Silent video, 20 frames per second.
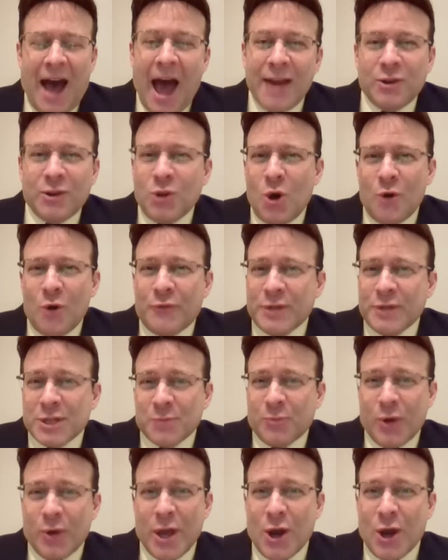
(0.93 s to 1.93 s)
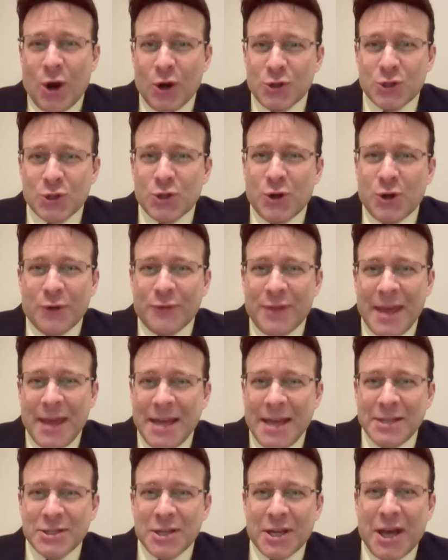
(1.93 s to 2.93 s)
I don't know if it's a precursor of
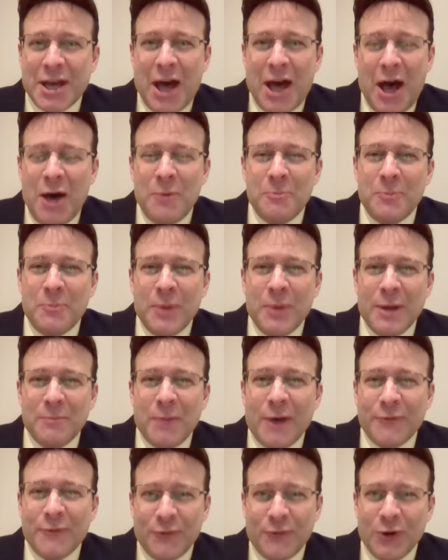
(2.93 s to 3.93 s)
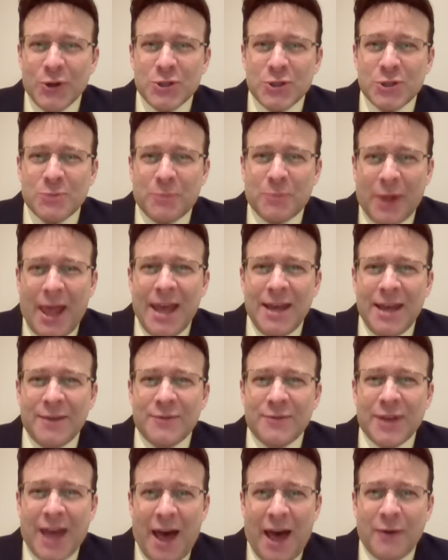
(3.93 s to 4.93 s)
things to come, but my first play
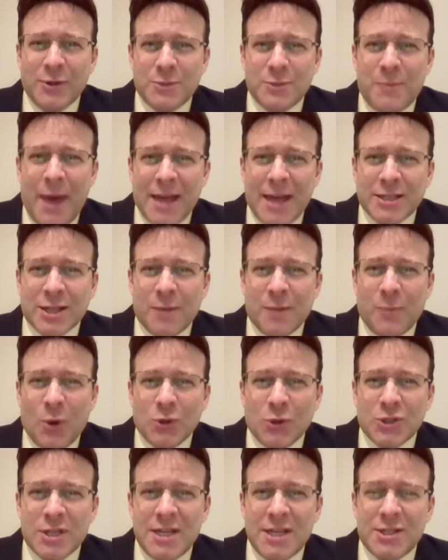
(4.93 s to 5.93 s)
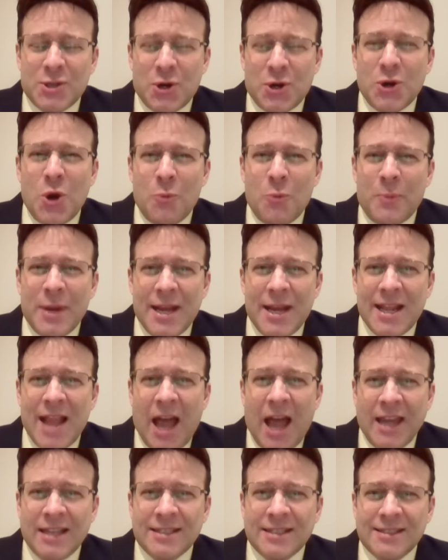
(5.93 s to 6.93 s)
of the college basketball season on opening
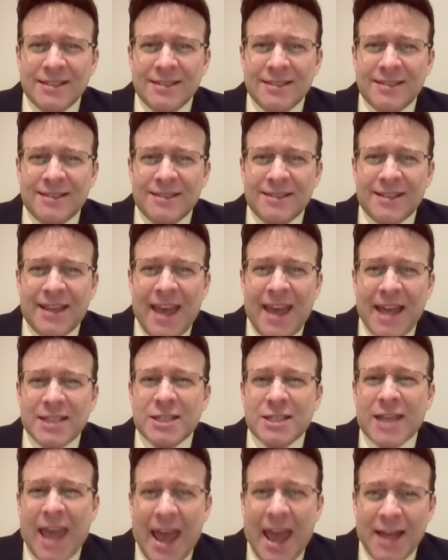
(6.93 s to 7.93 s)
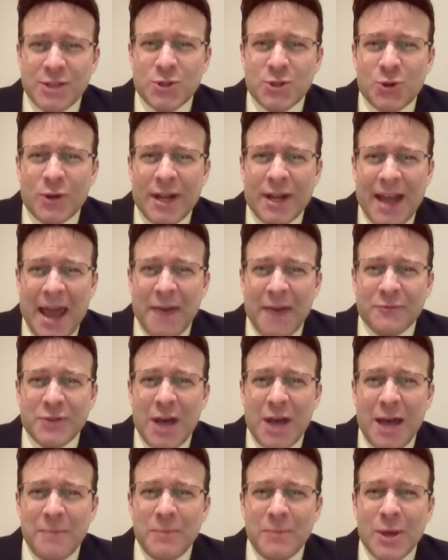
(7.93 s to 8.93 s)
night gets canceled at
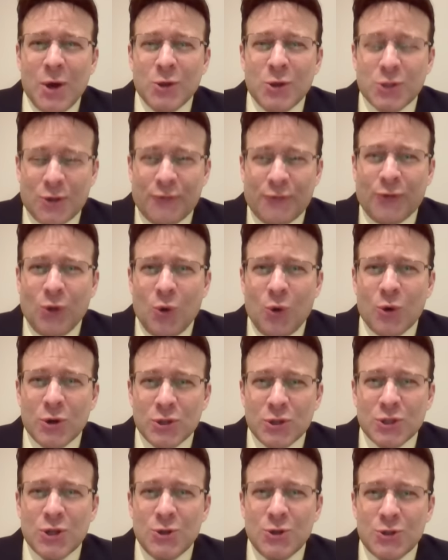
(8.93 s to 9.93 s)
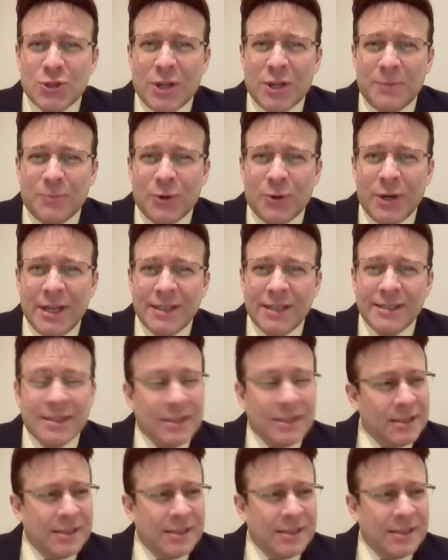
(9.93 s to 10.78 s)
halftime because the floor is too slippery.